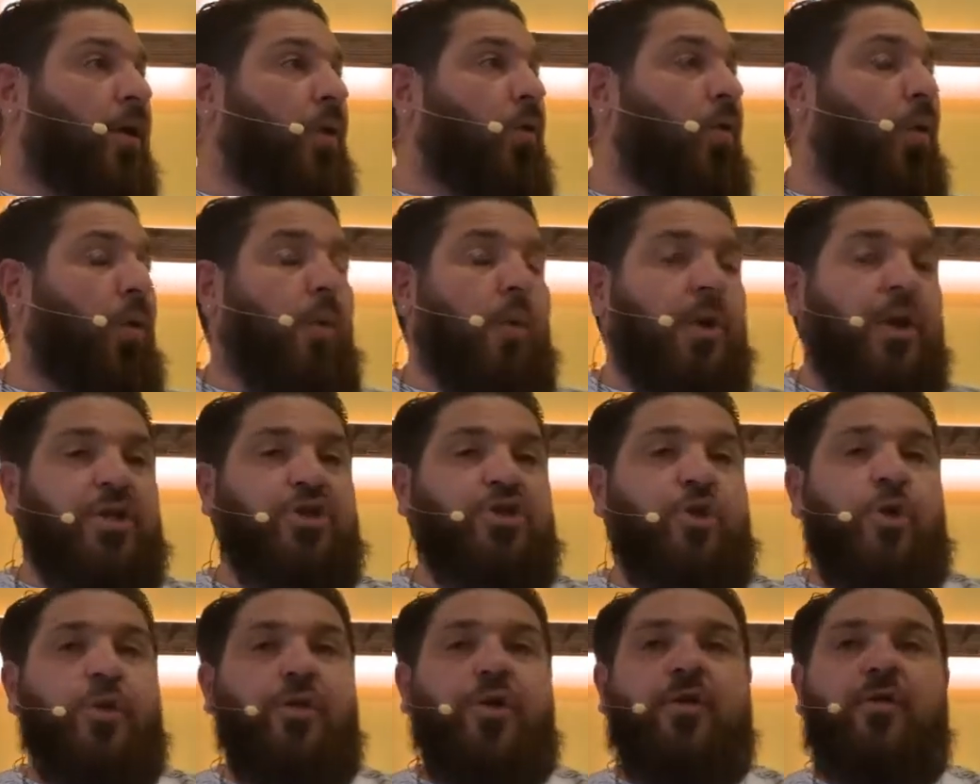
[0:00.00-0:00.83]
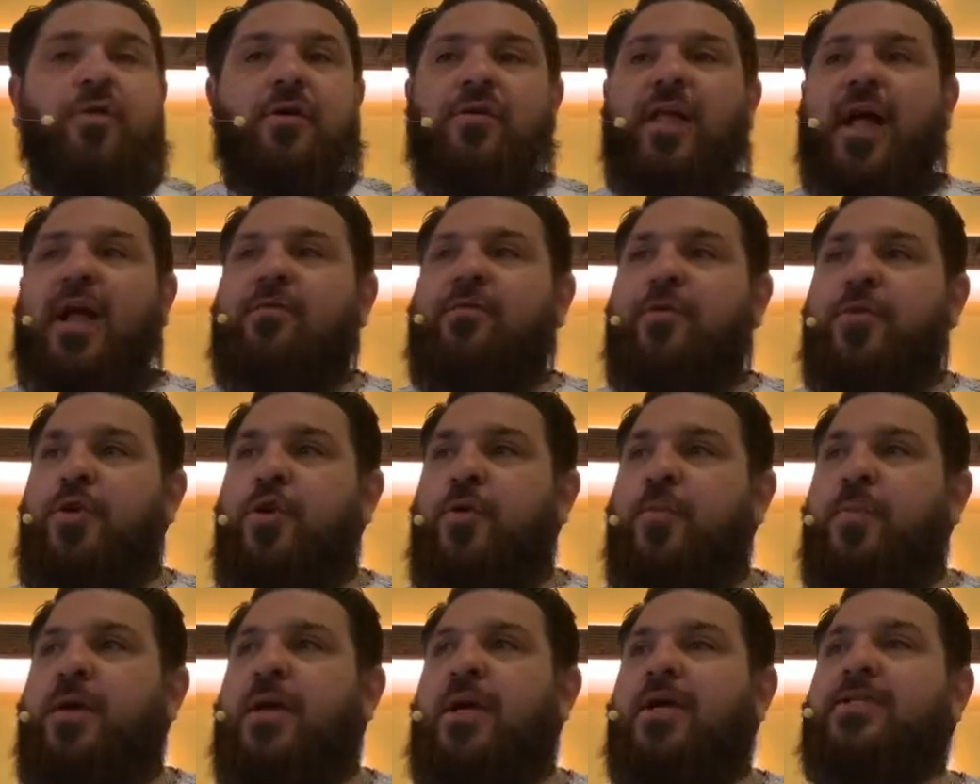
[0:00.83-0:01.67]
Well, what does order look like for you?
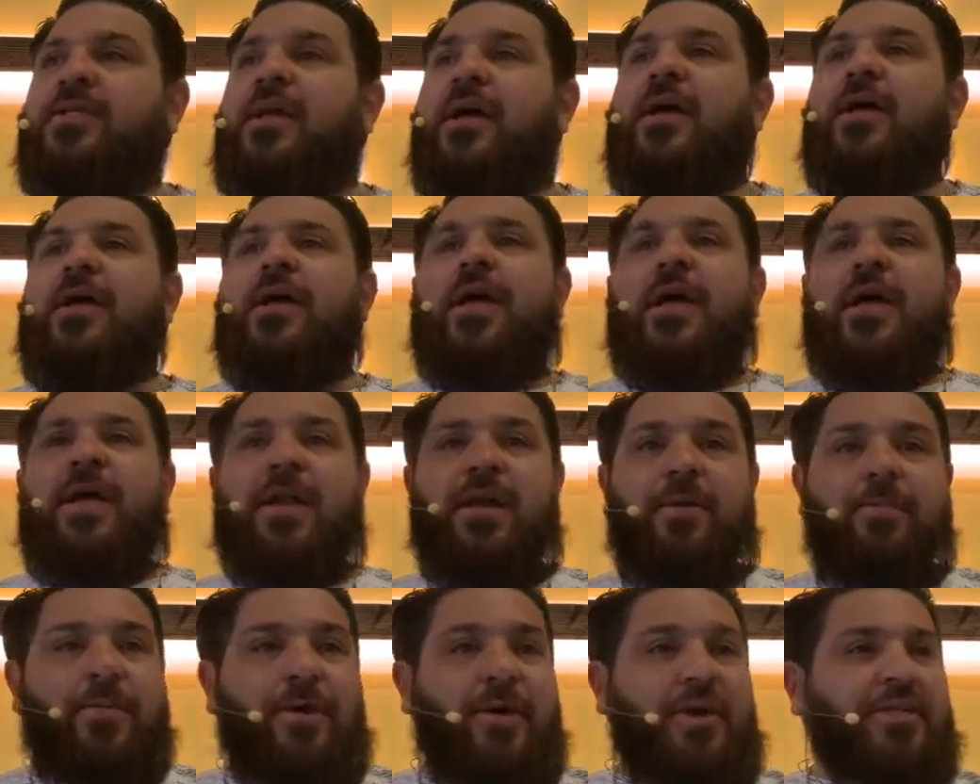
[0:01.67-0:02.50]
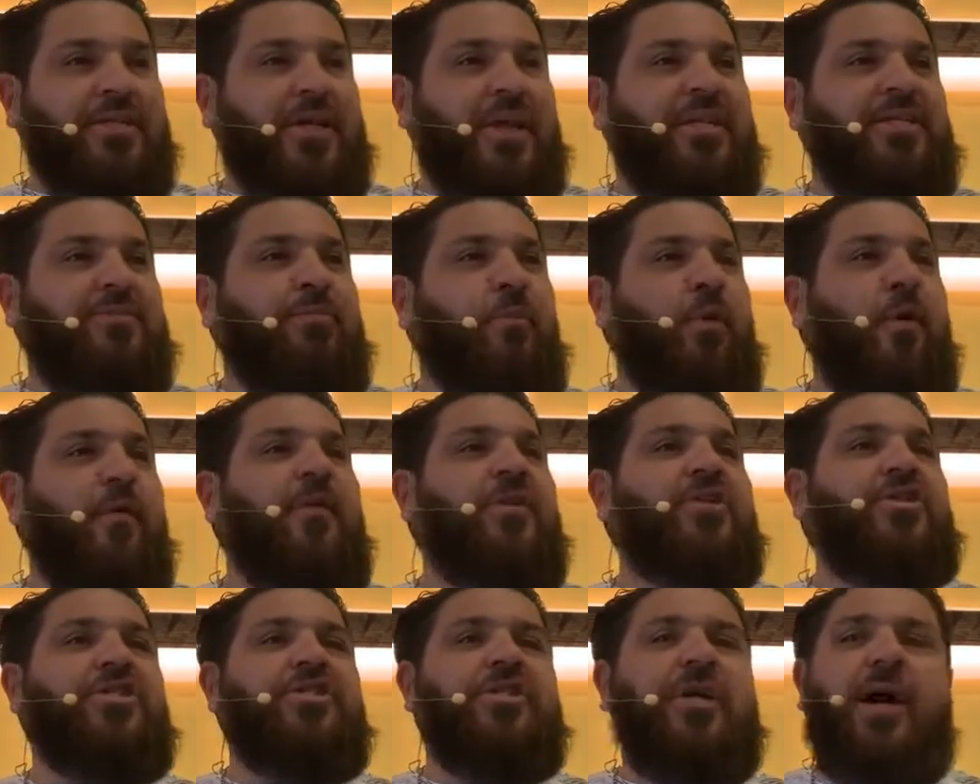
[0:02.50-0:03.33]
Because it appears that it's more
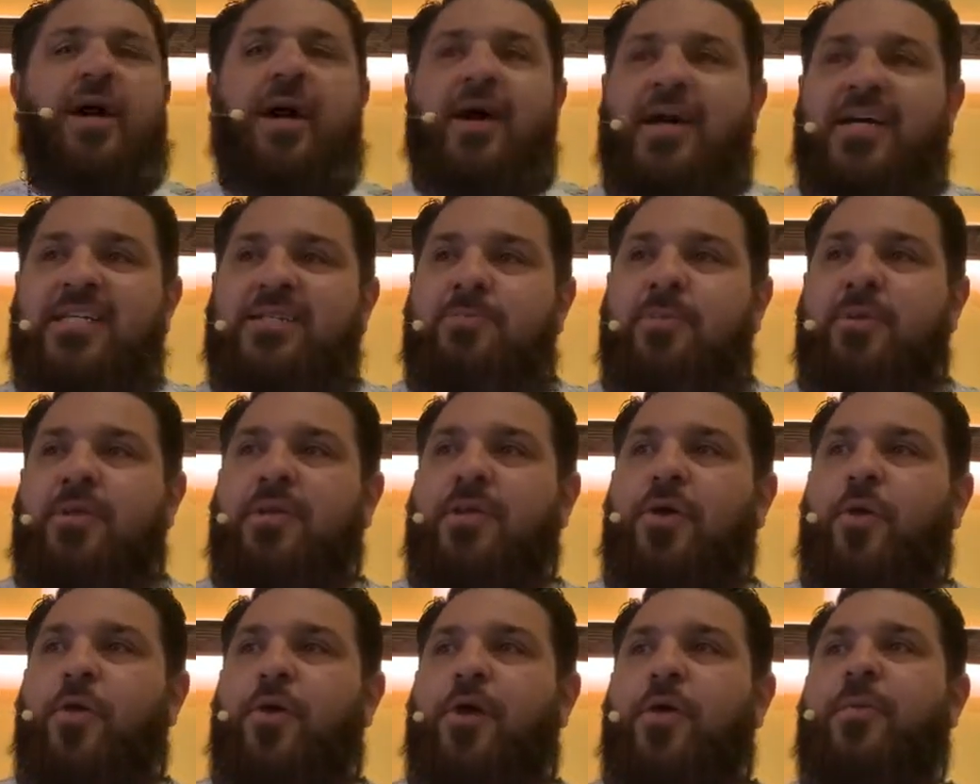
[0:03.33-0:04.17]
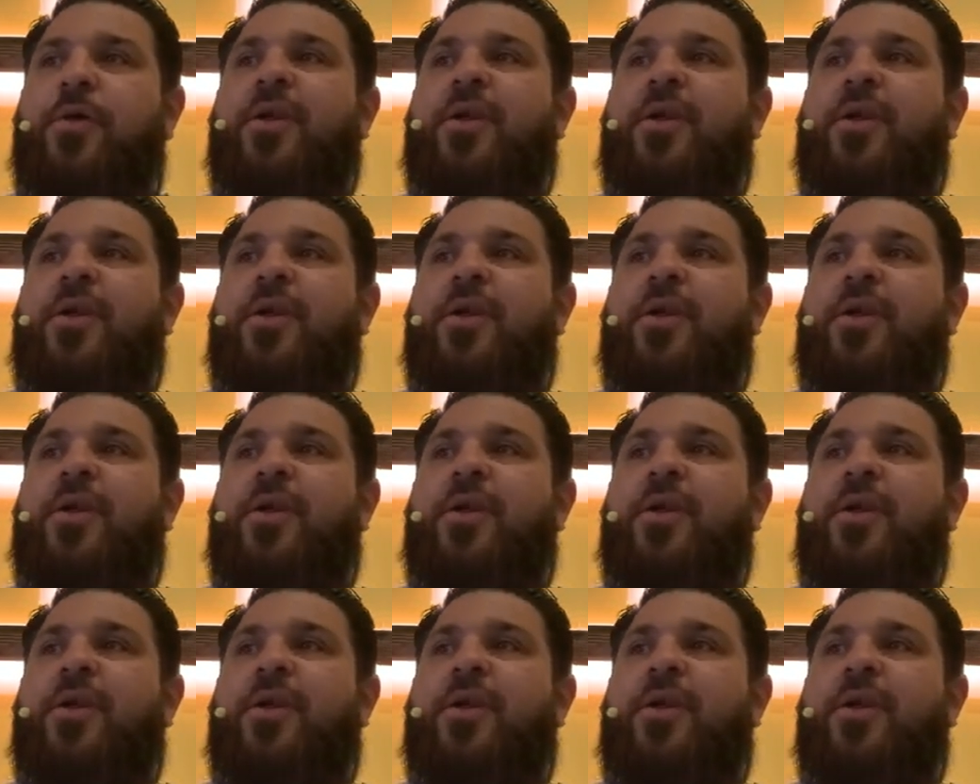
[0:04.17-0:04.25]
than just a husbandly order,